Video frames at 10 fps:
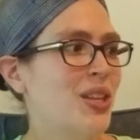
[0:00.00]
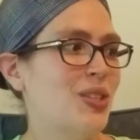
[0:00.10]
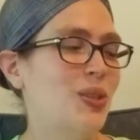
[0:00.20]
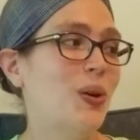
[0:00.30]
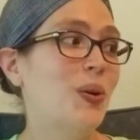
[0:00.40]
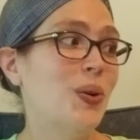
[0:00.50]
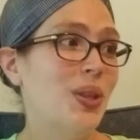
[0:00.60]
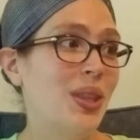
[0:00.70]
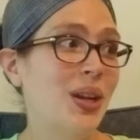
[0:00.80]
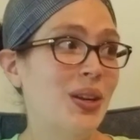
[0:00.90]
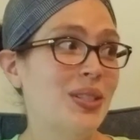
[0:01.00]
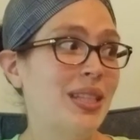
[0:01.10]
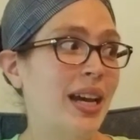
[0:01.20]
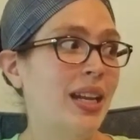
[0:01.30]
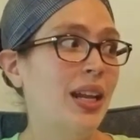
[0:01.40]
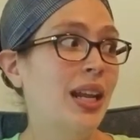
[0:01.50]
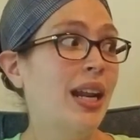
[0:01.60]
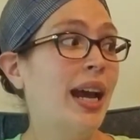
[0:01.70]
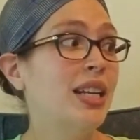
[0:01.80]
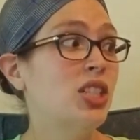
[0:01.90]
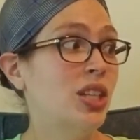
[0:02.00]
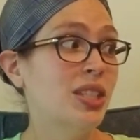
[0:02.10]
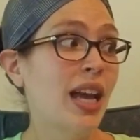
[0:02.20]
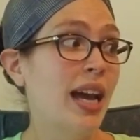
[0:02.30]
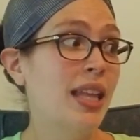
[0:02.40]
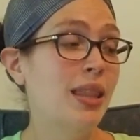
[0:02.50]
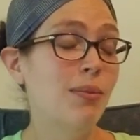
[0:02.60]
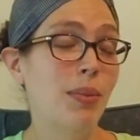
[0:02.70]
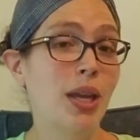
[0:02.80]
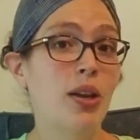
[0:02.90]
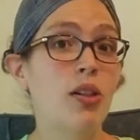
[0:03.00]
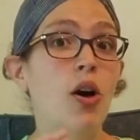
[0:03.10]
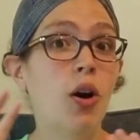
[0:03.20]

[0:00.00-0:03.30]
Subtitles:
So there's that. And I just got in the mail